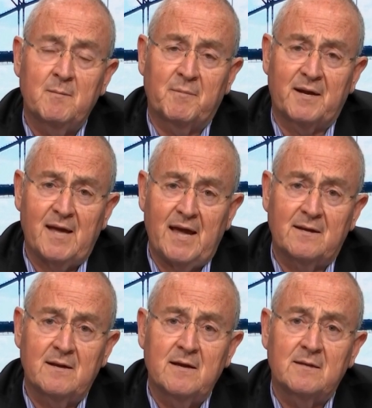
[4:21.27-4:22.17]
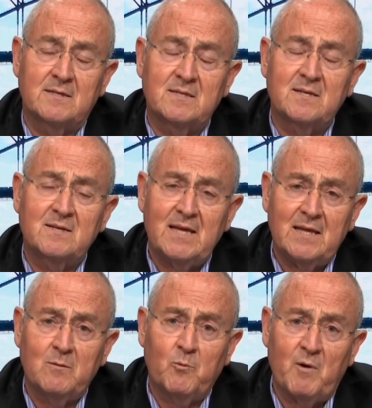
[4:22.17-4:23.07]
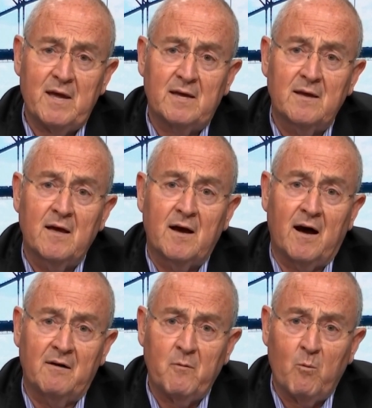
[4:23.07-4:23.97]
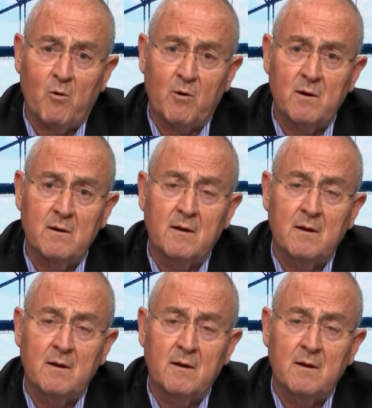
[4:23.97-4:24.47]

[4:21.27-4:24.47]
But again, this is the 10th week of a war,